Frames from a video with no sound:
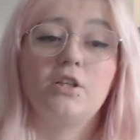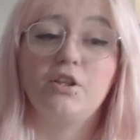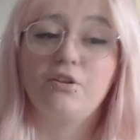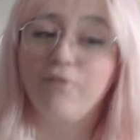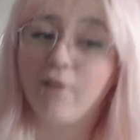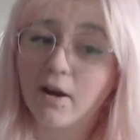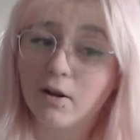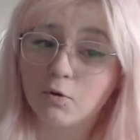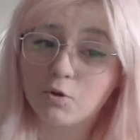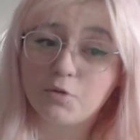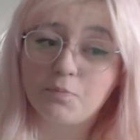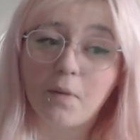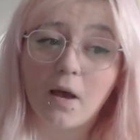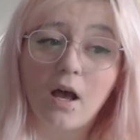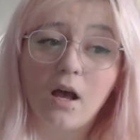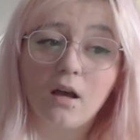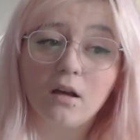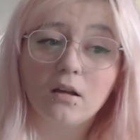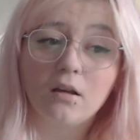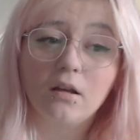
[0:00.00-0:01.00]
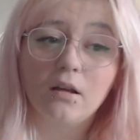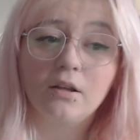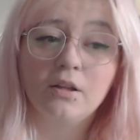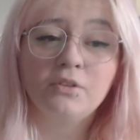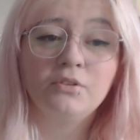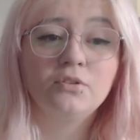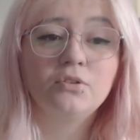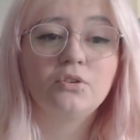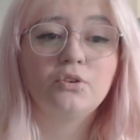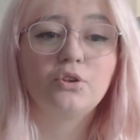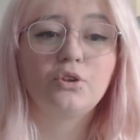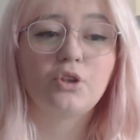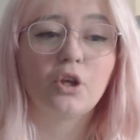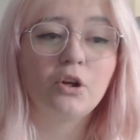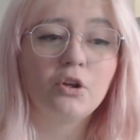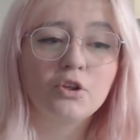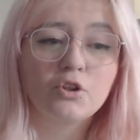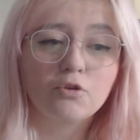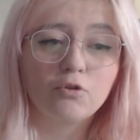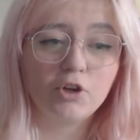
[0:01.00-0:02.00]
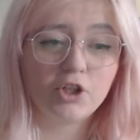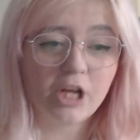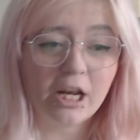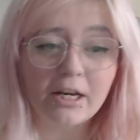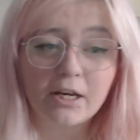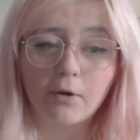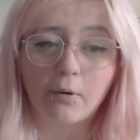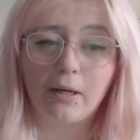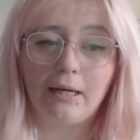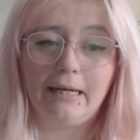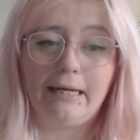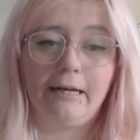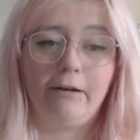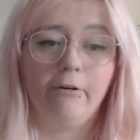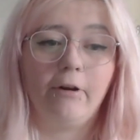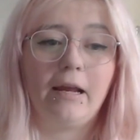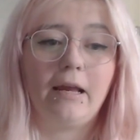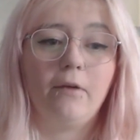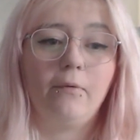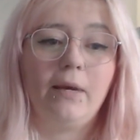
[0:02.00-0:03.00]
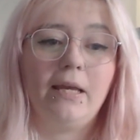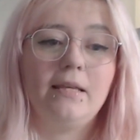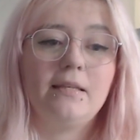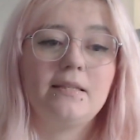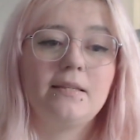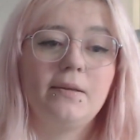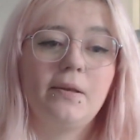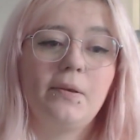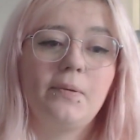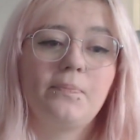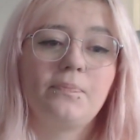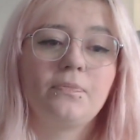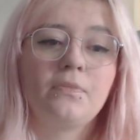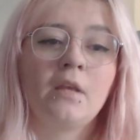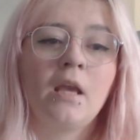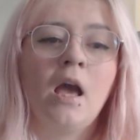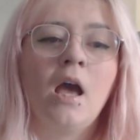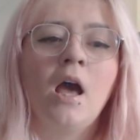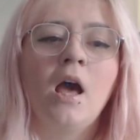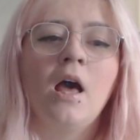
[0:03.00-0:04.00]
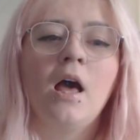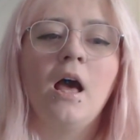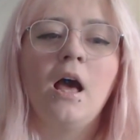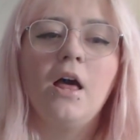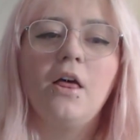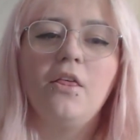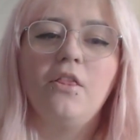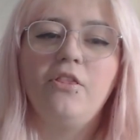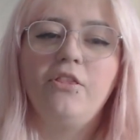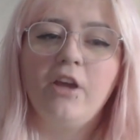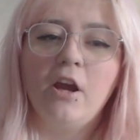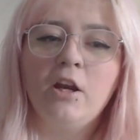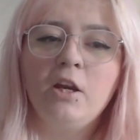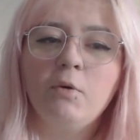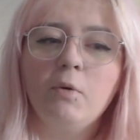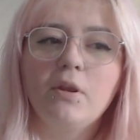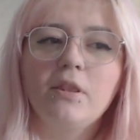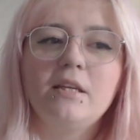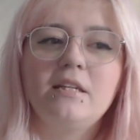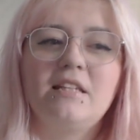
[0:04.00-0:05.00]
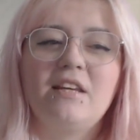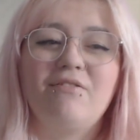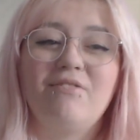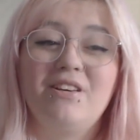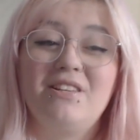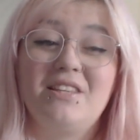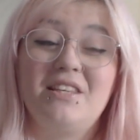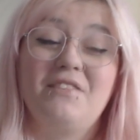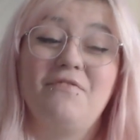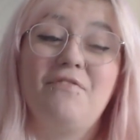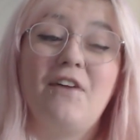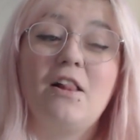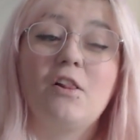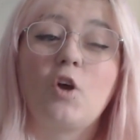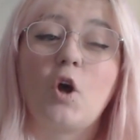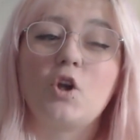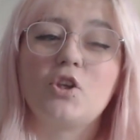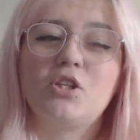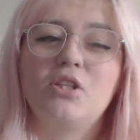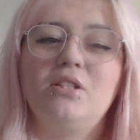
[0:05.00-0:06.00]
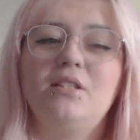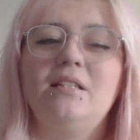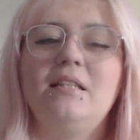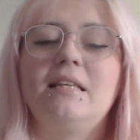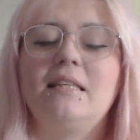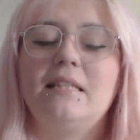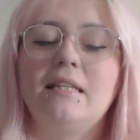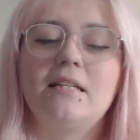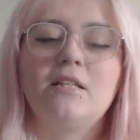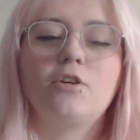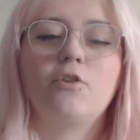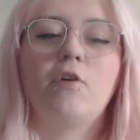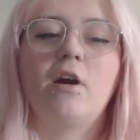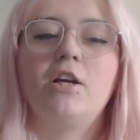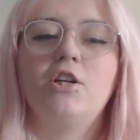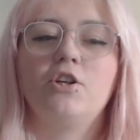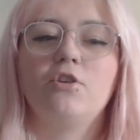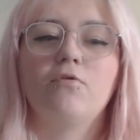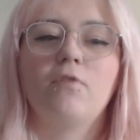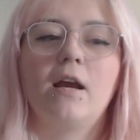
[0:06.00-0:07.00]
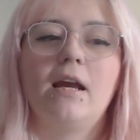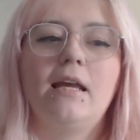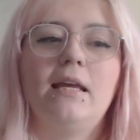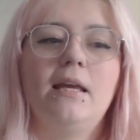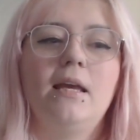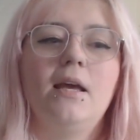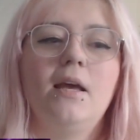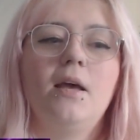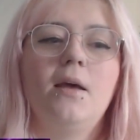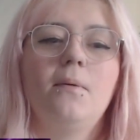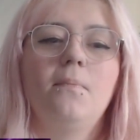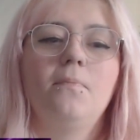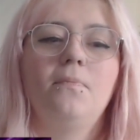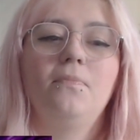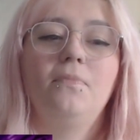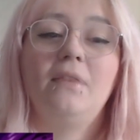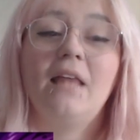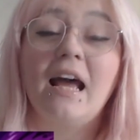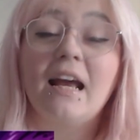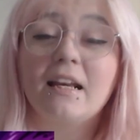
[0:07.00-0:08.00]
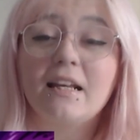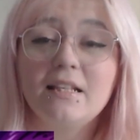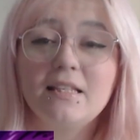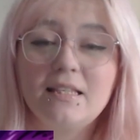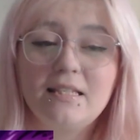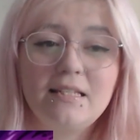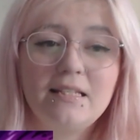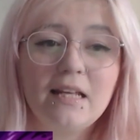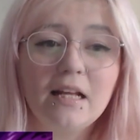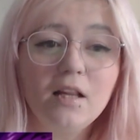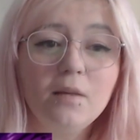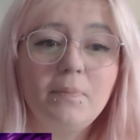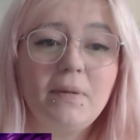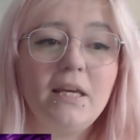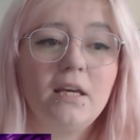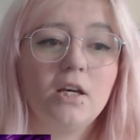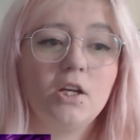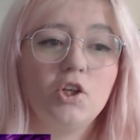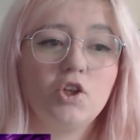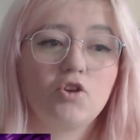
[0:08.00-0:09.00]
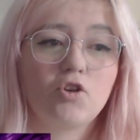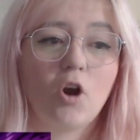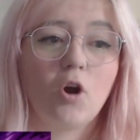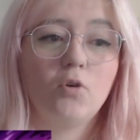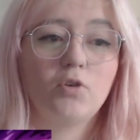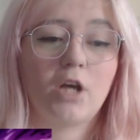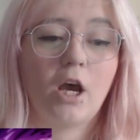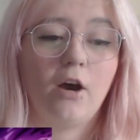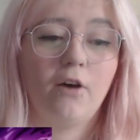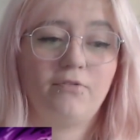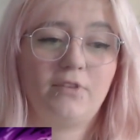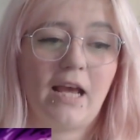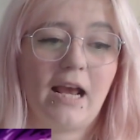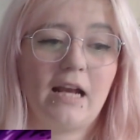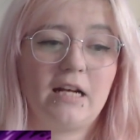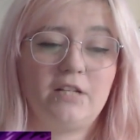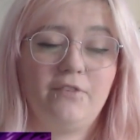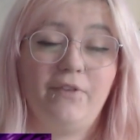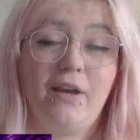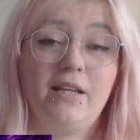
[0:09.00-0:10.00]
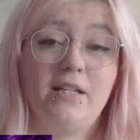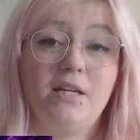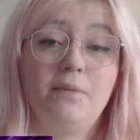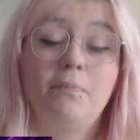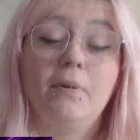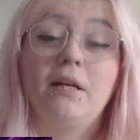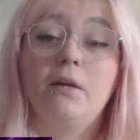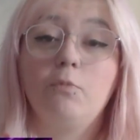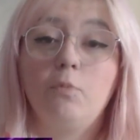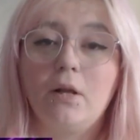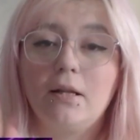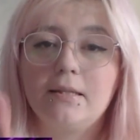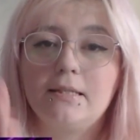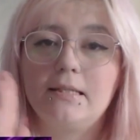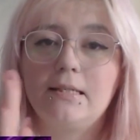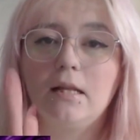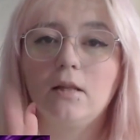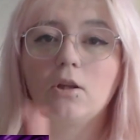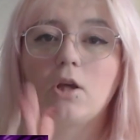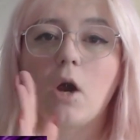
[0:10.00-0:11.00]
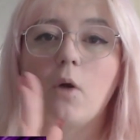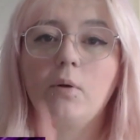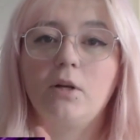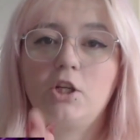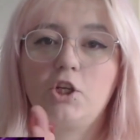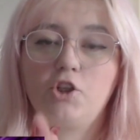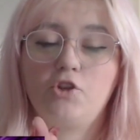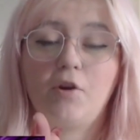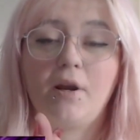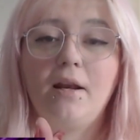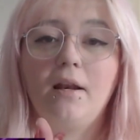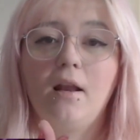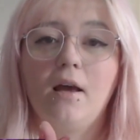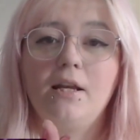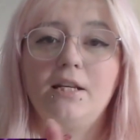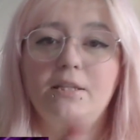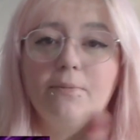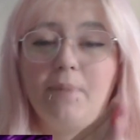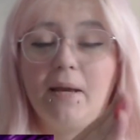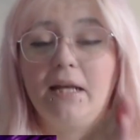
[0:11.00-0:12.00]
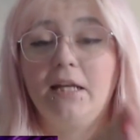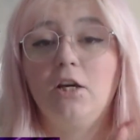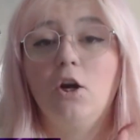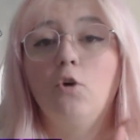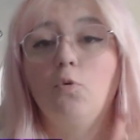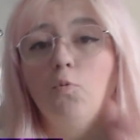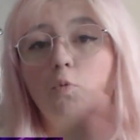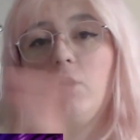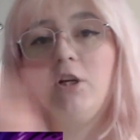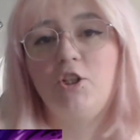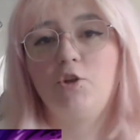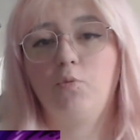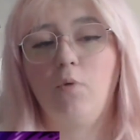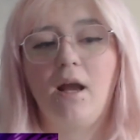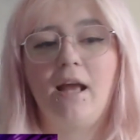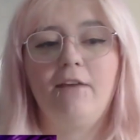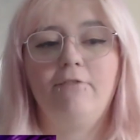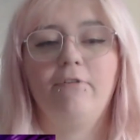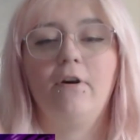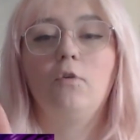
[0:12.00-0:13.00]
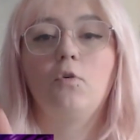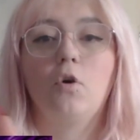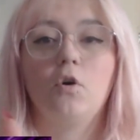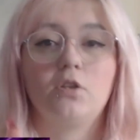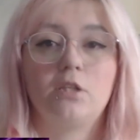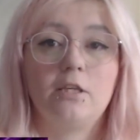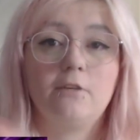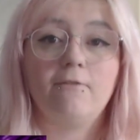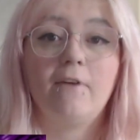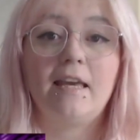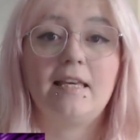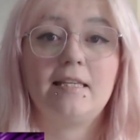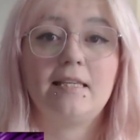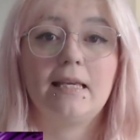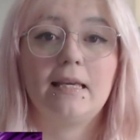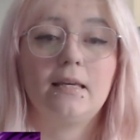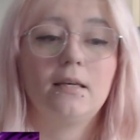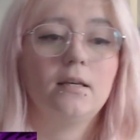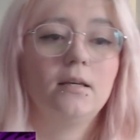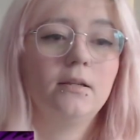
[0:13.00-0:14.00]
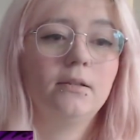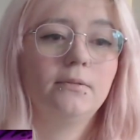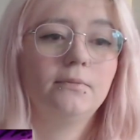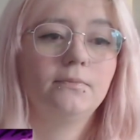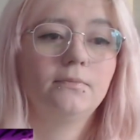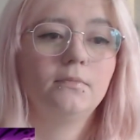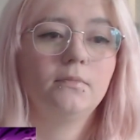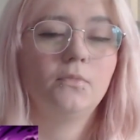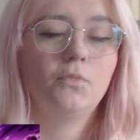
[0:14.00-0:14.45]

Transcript: Lux's Final Spark and Sona's Crescendo are linear AoEs. The only one that differs is Vel'Koz's Disintegration Ray. That can still be controlled after activated, but it will still go in a straight line depending on which way Vel'Koz is facing.